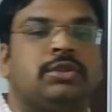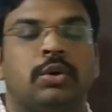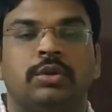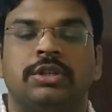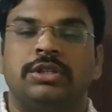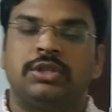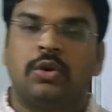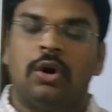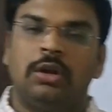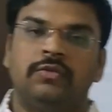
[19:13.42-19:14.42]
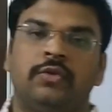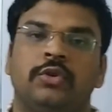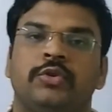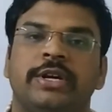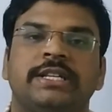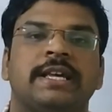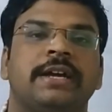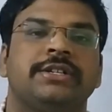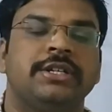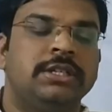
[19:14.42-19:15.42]
so this is all for today's
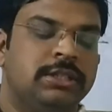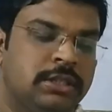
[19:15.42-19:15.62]
session.